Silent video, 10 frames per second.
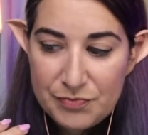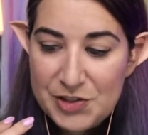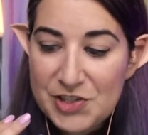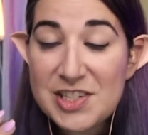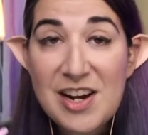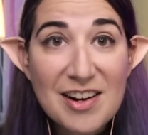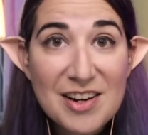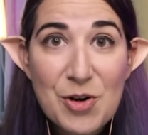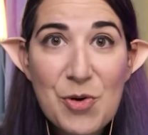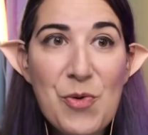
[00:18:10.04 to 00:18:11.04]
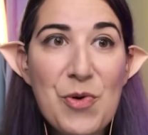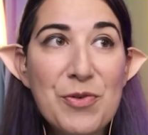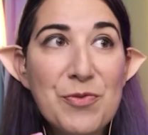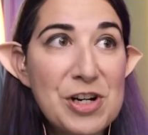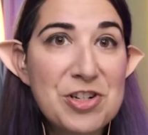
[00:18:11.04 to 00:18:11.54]
stuck or
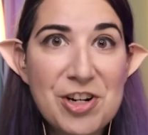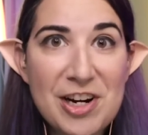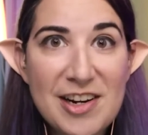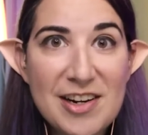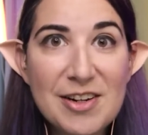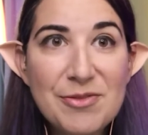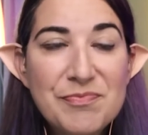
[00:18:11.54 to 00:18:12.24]
frustrated